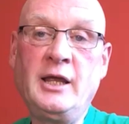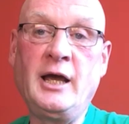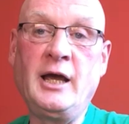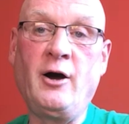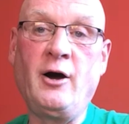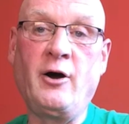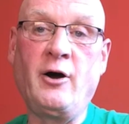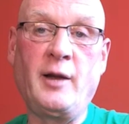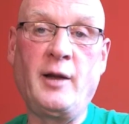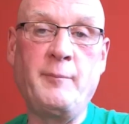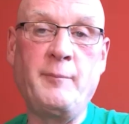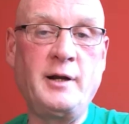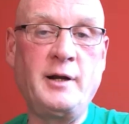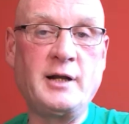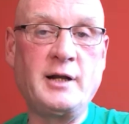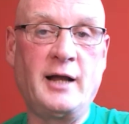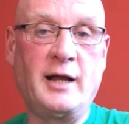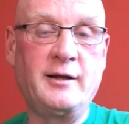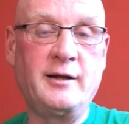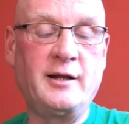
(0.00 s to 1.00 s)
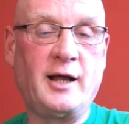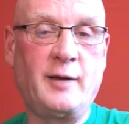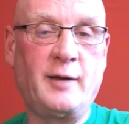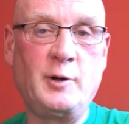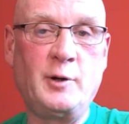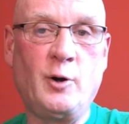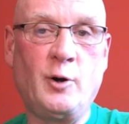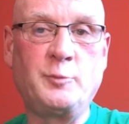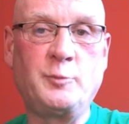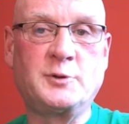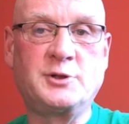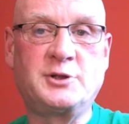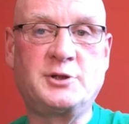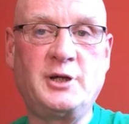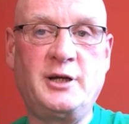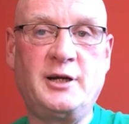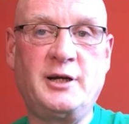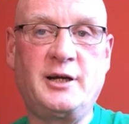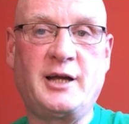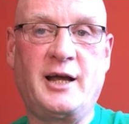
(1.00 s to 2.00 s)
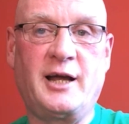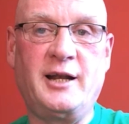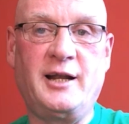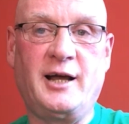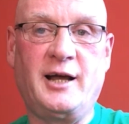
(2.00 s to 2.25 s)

Yeah, all right, mate, and we hope to see you again.